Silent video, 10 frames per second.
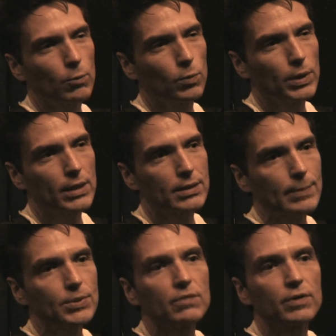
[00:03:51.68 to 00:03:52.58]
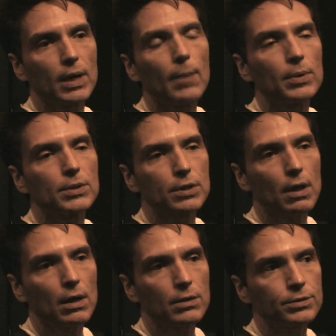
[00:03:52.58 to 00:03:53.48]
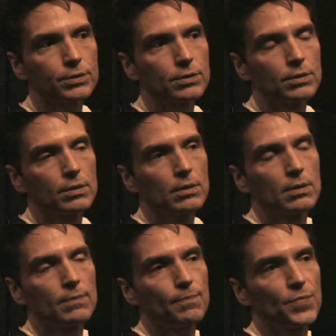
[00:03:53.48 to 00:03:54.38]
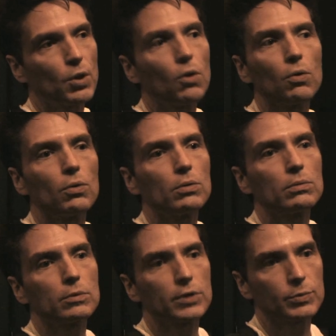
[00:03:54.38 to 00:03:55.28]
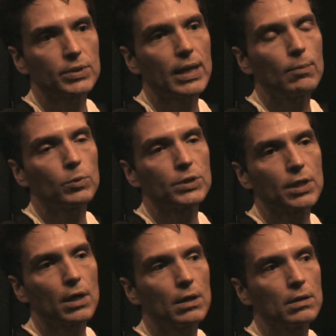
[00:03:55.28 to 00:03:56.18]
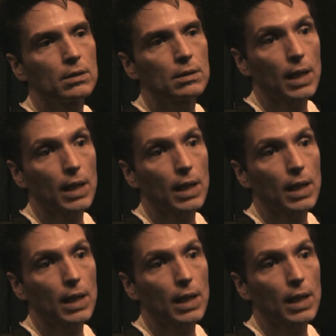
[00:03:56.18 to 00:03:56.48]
with the exception of a couple of songs, the whole Christmas album was done